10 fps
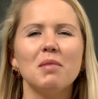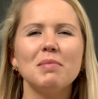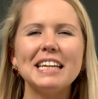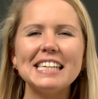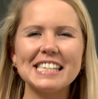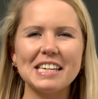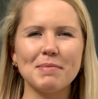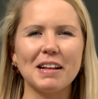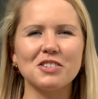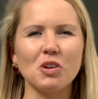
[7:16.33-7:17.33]
please
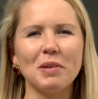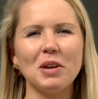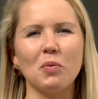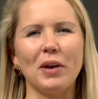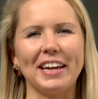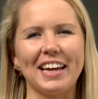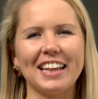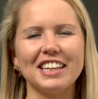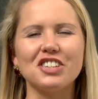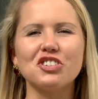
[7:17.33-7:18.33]
email Dominic Wing
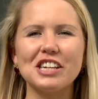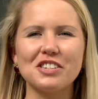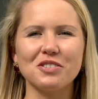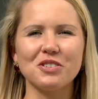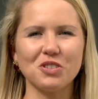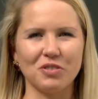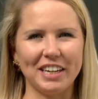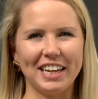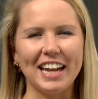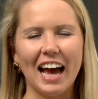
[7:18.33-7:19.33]
at the address on
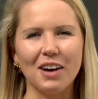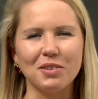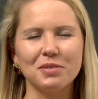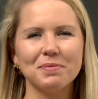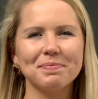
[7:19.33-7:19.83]
screen now.